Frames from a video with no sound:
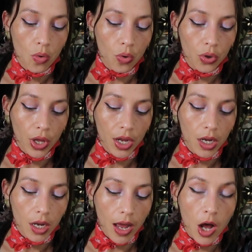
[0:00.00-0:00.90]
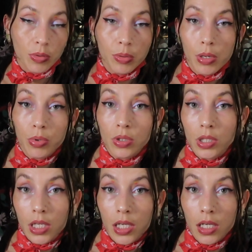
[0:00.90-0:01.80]
or, like, helped people
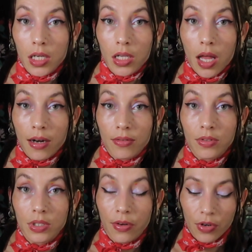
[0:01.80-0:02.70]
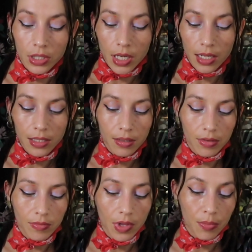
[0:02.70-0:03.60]
see a lot of different sides
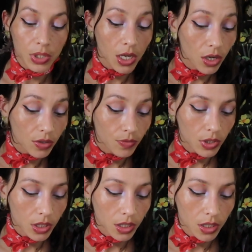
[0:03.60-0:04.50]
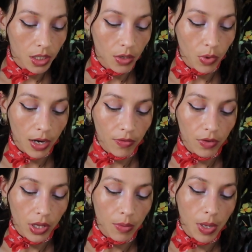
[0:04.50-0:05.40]
of themselves and
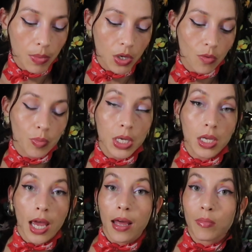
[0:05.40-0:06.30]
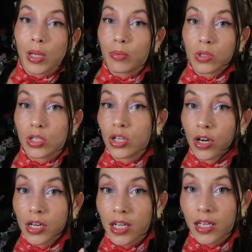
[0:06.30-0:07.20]
whatever. Like, maybe you began people's
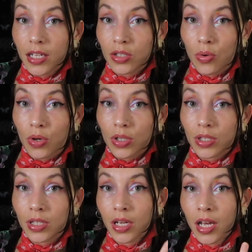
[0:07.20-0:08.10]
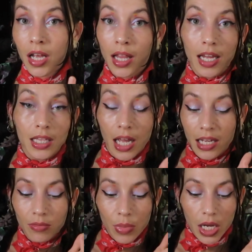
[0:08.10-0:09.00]
journey towards, like,
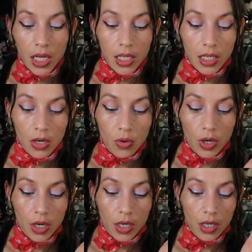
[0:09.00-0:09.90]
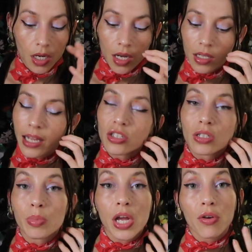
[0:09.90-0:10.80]
enlightenment, or, like,
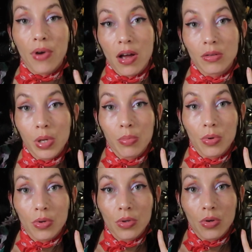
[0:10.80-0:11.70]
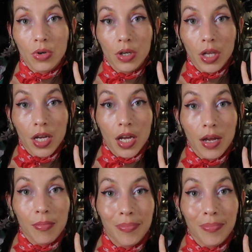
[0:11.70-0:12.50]
just being around people, or, like,